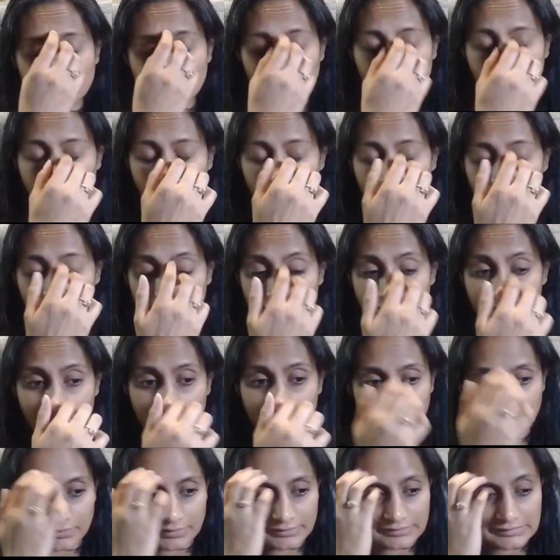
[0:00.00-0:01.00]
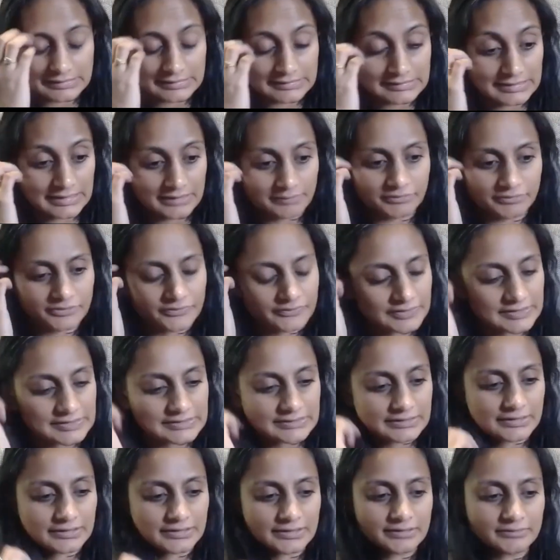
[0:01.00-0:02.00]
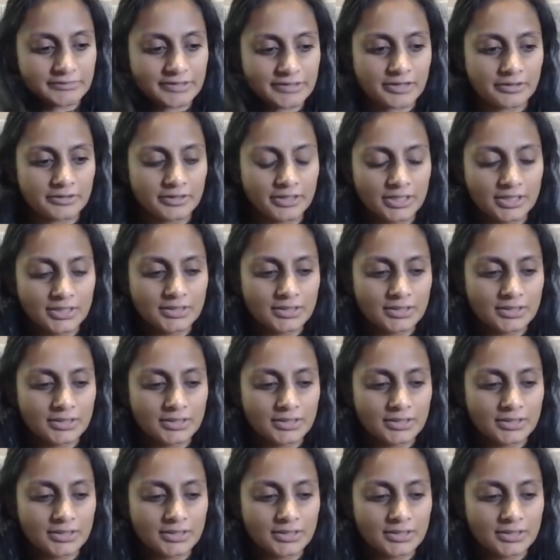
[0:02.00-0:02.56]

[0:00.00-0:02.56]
you know, and as an example of this, like, I think about